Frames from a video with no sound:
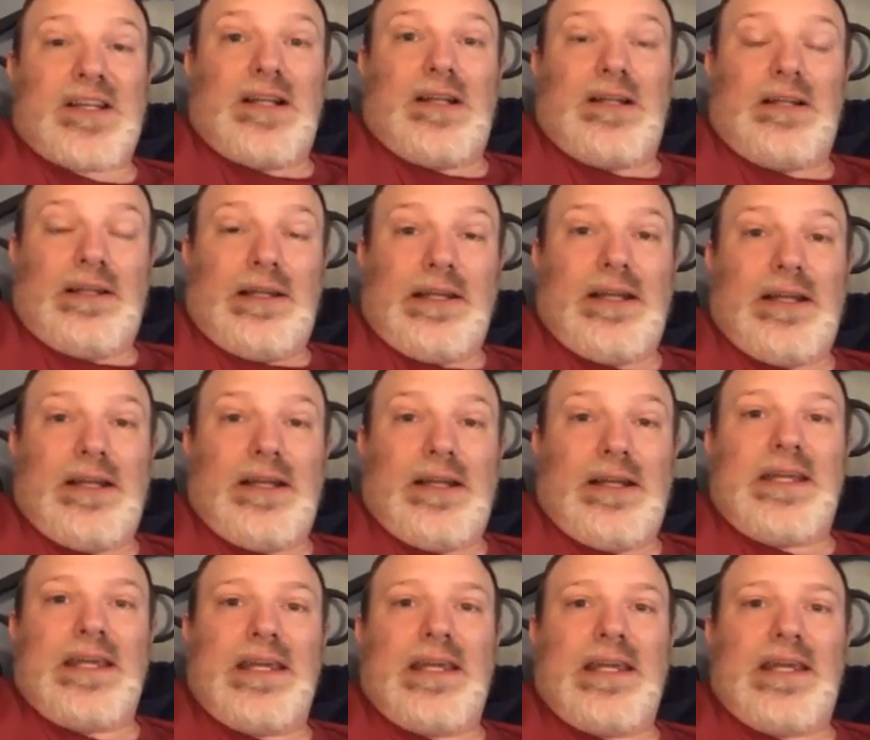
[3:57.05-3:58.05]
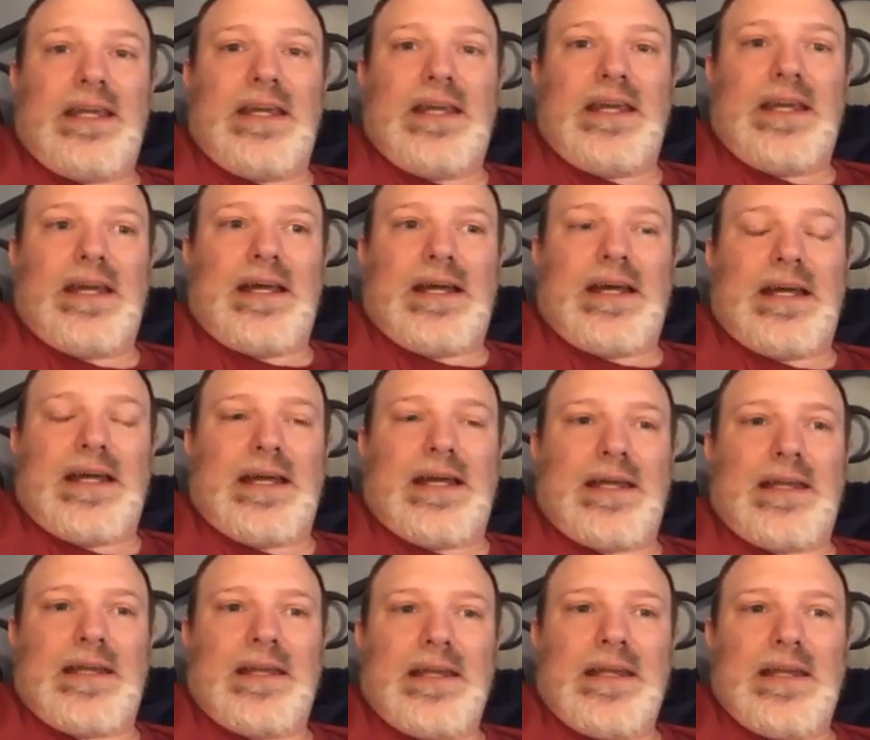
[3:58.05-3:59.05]
clearly
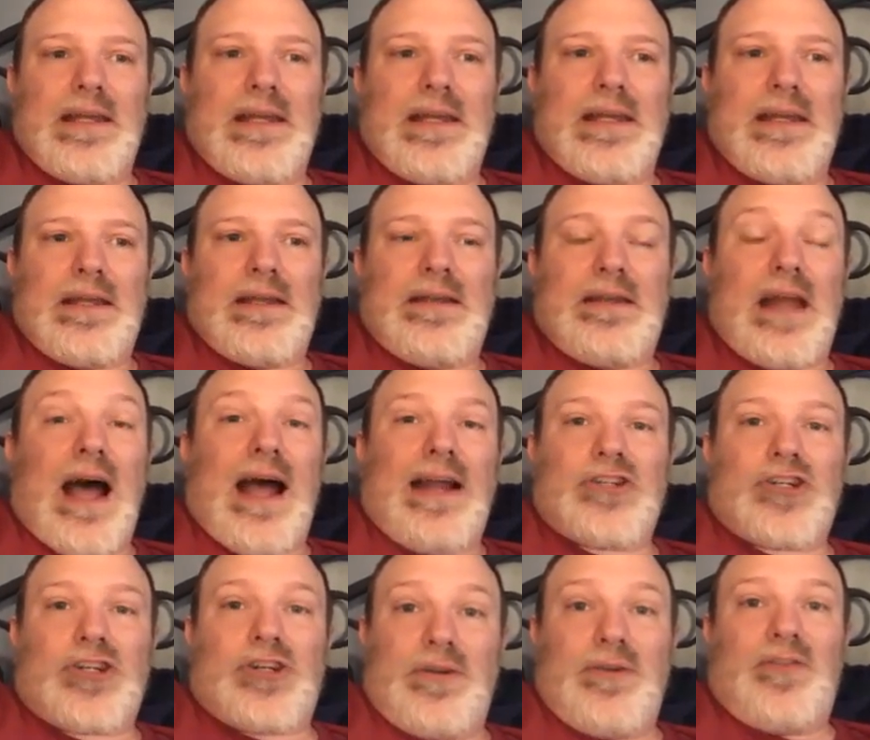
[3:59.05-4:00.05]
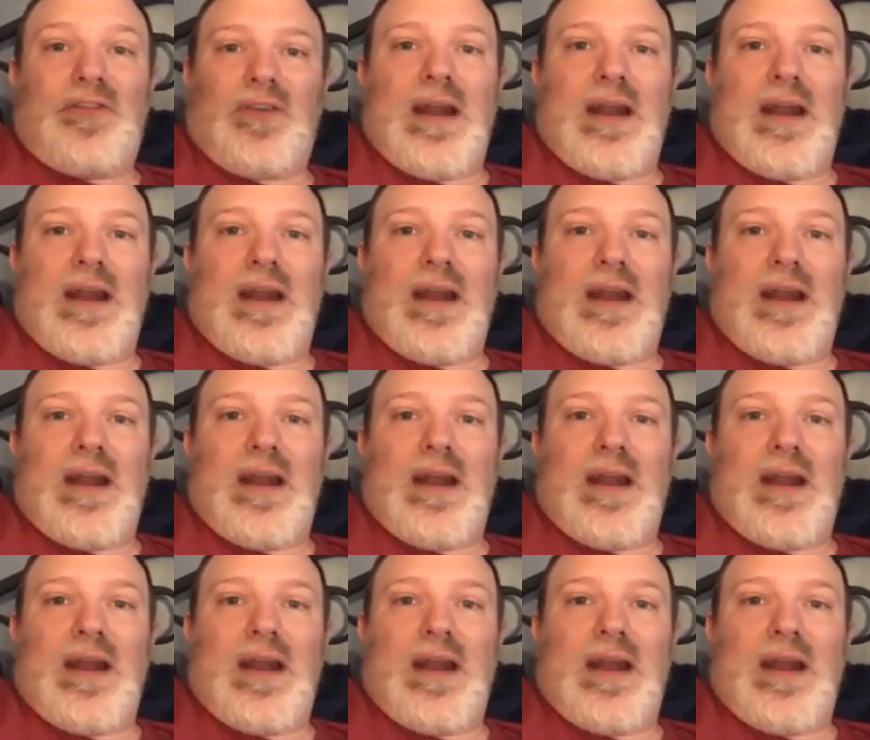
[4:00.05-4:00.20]
not true for